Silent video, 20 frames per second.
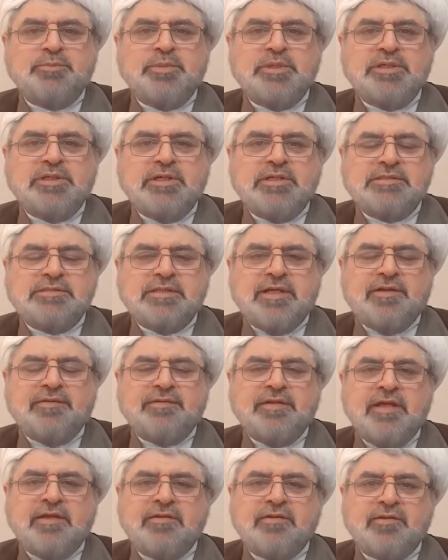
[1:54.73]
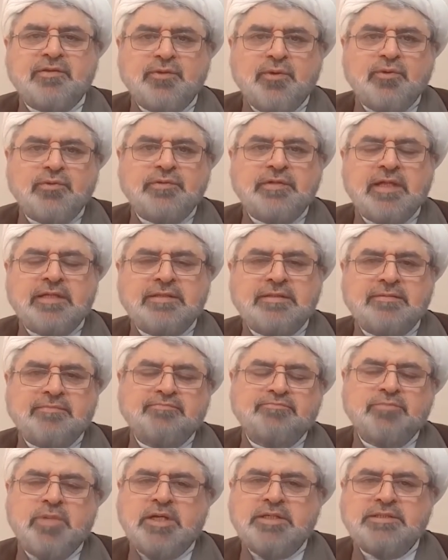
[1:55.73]
but because they thought
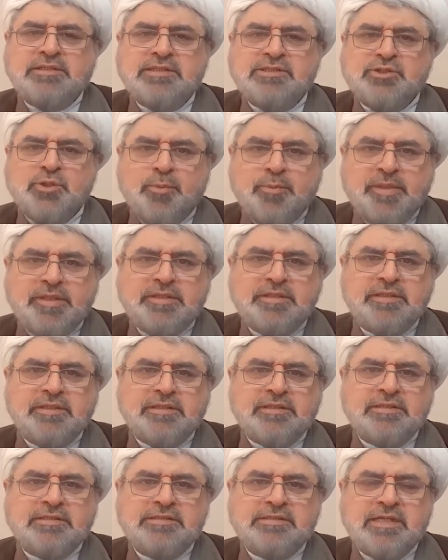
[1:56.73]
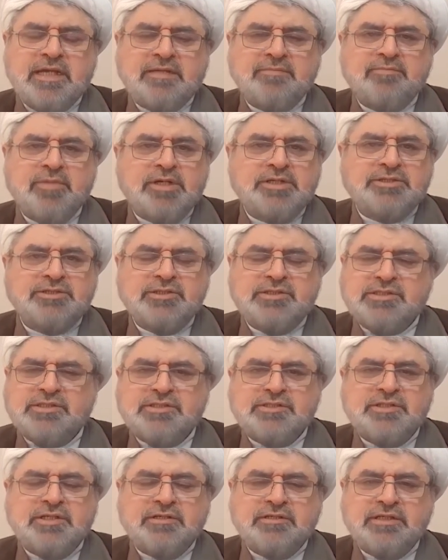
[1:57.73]
that by disobedience and by
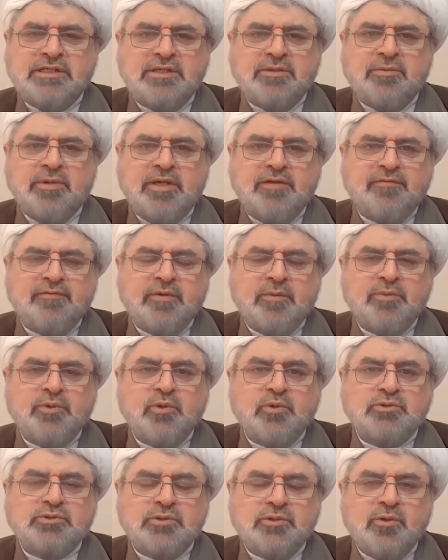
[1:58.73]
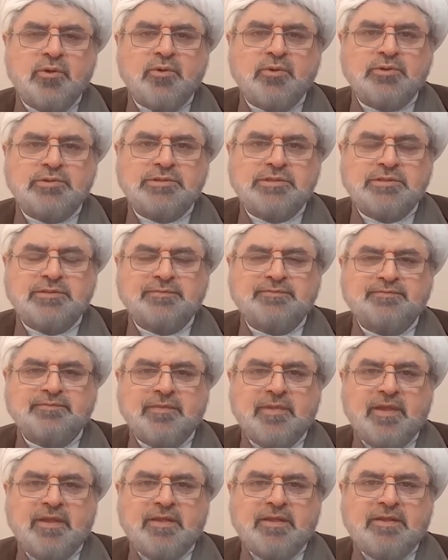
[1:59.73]
just turning away from those laws
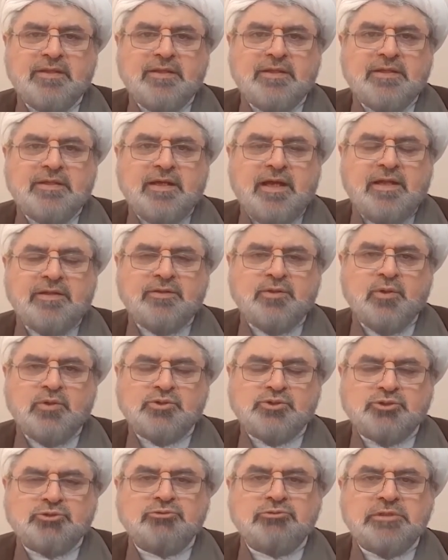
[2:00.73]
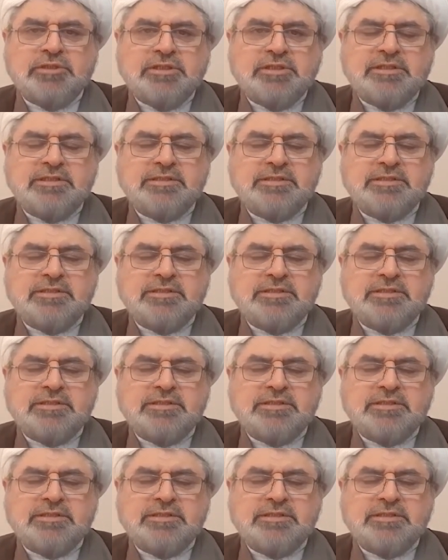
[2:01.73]
and those